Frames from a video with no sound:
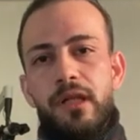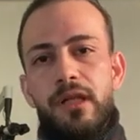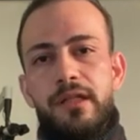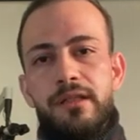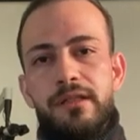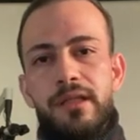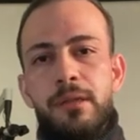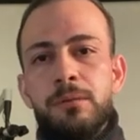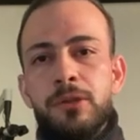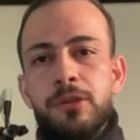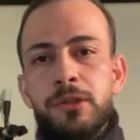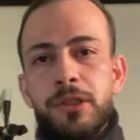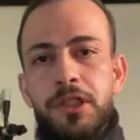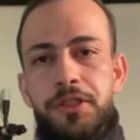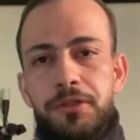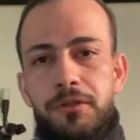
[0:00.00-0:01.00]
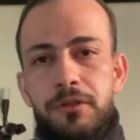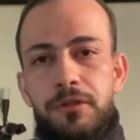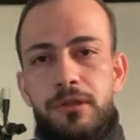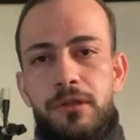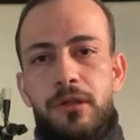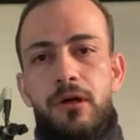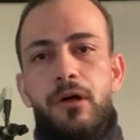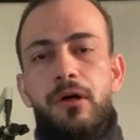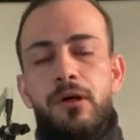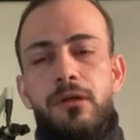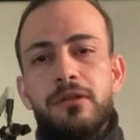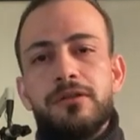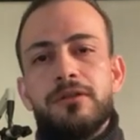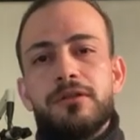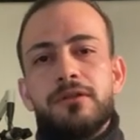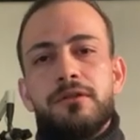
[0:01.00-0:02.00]
WHO
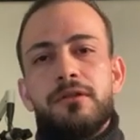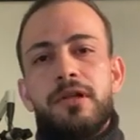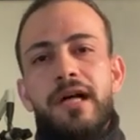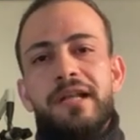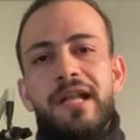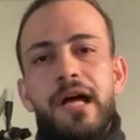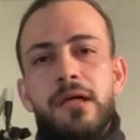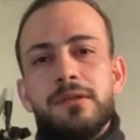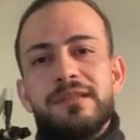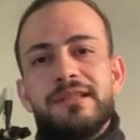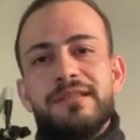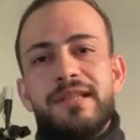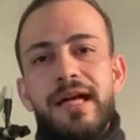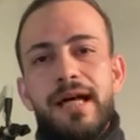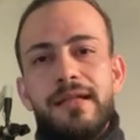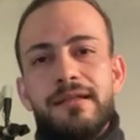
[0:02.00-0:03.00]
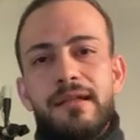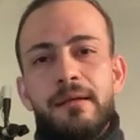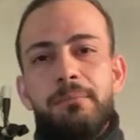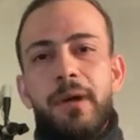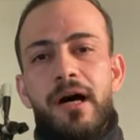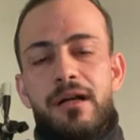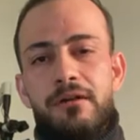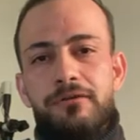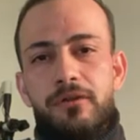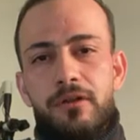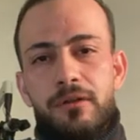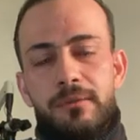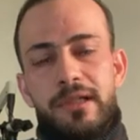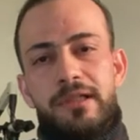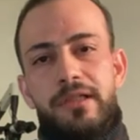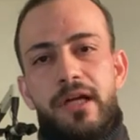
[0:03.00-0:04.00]
also announced that the
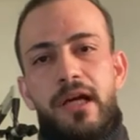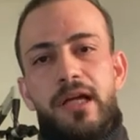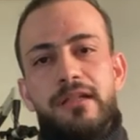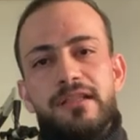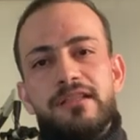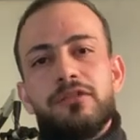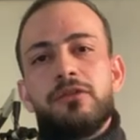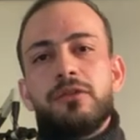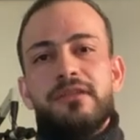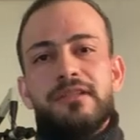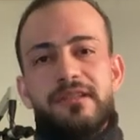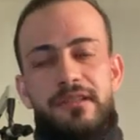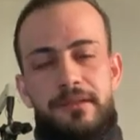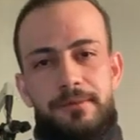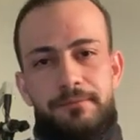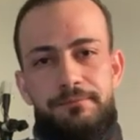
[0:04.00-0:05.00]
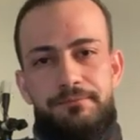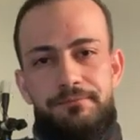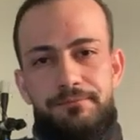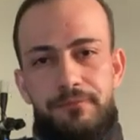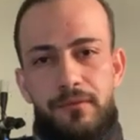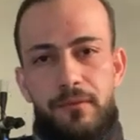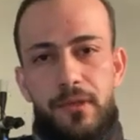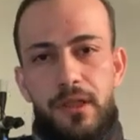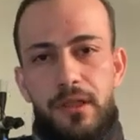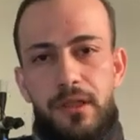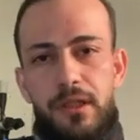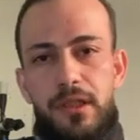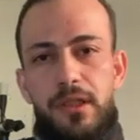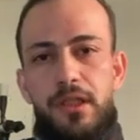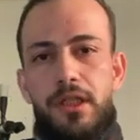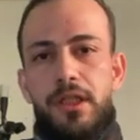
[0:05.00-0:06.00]
paraformaldehyde is toxic.
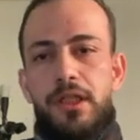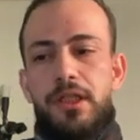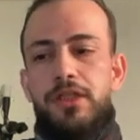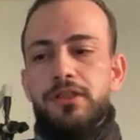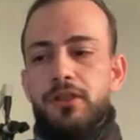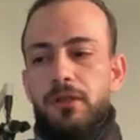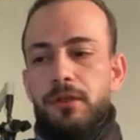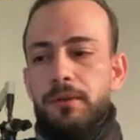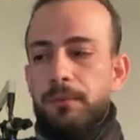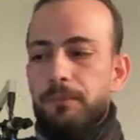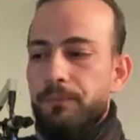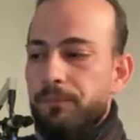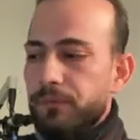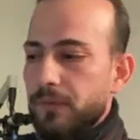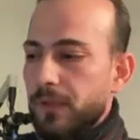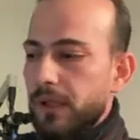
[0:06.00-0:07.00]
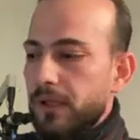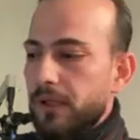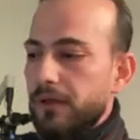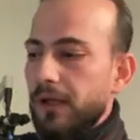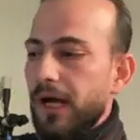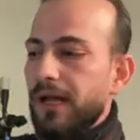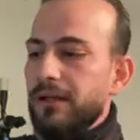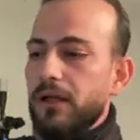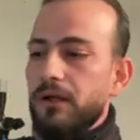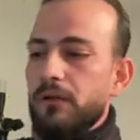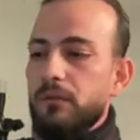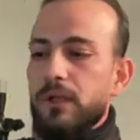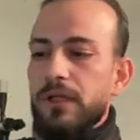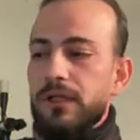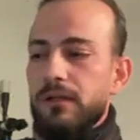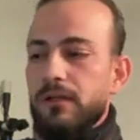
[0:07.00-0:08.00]
So the other
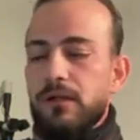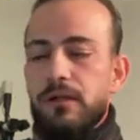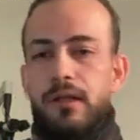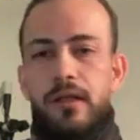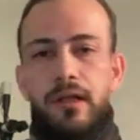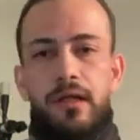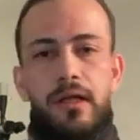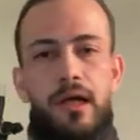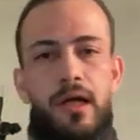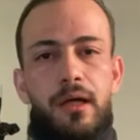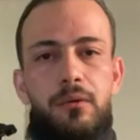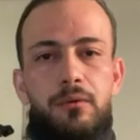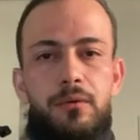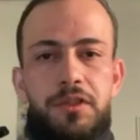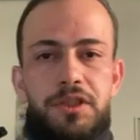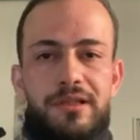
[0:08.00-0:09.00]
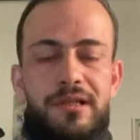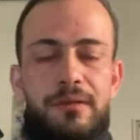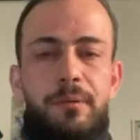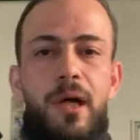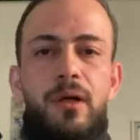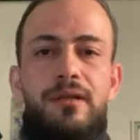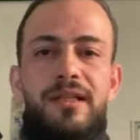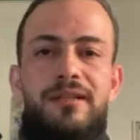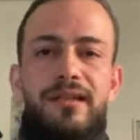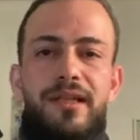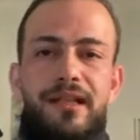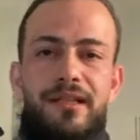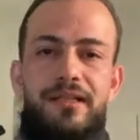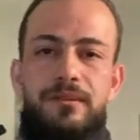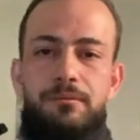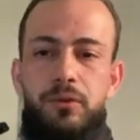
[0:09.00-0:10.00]
one, which is about the
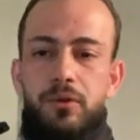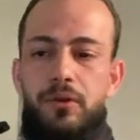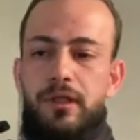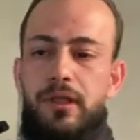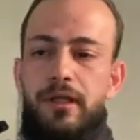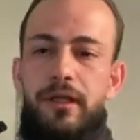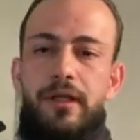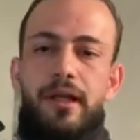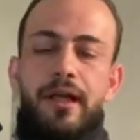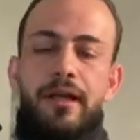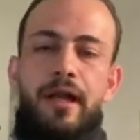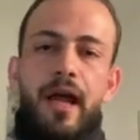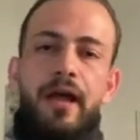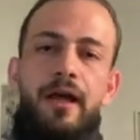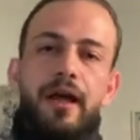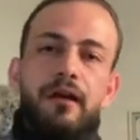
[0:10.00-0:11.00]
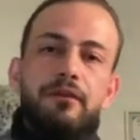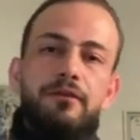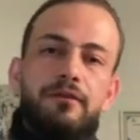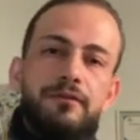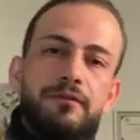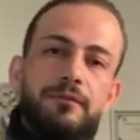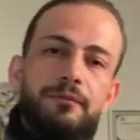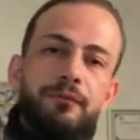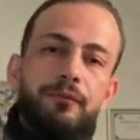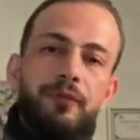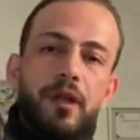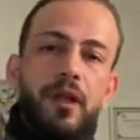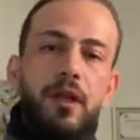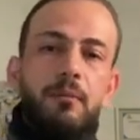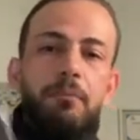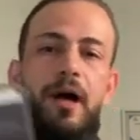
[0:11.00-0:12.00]
textbook, here I have
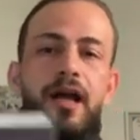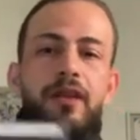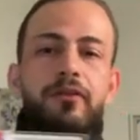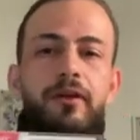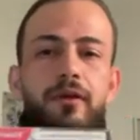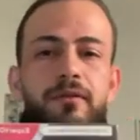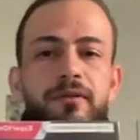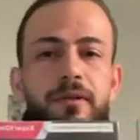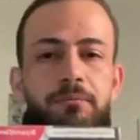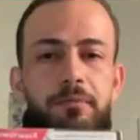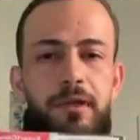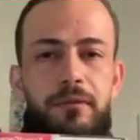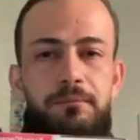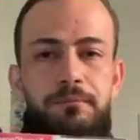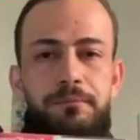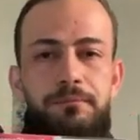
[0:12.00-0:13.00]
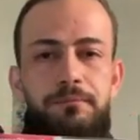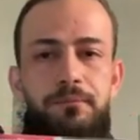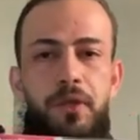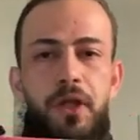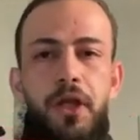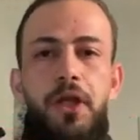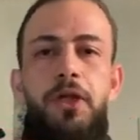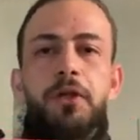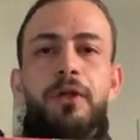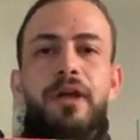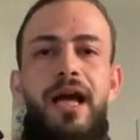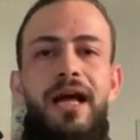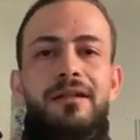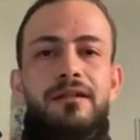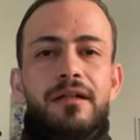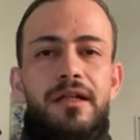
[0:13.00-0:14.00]
Pathway of the Pulp. You
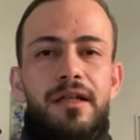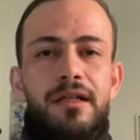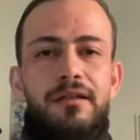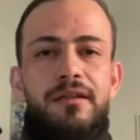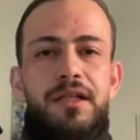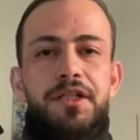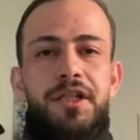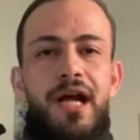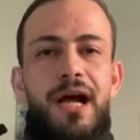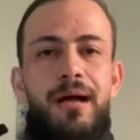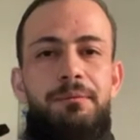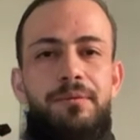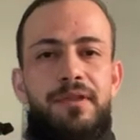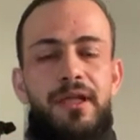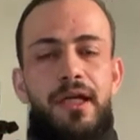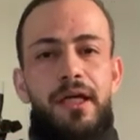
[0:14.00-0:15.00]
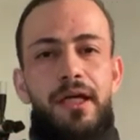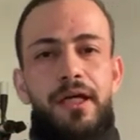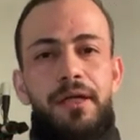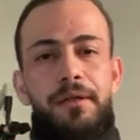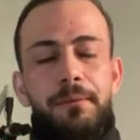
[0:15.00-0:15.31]
can read the chapter